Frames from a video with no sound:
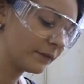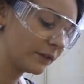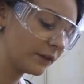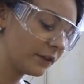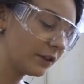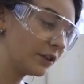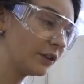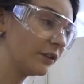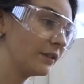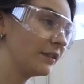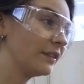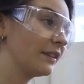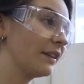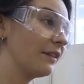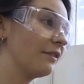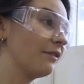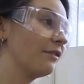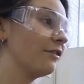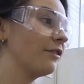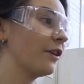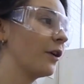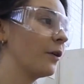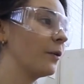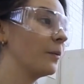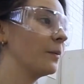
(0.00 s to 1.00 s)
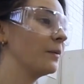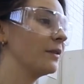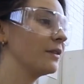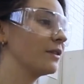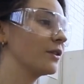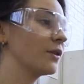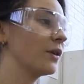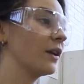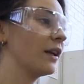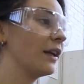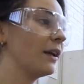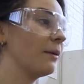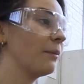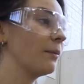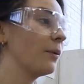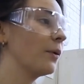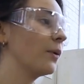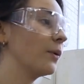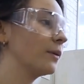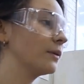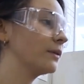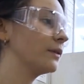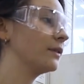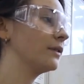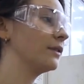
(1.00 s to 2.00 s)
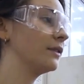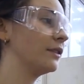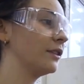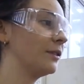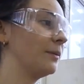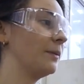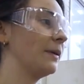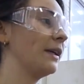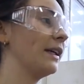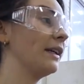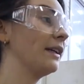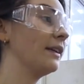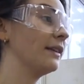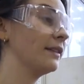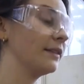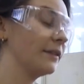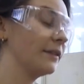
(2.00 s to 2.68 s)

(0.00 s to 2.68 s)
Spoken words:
using film is really important to me.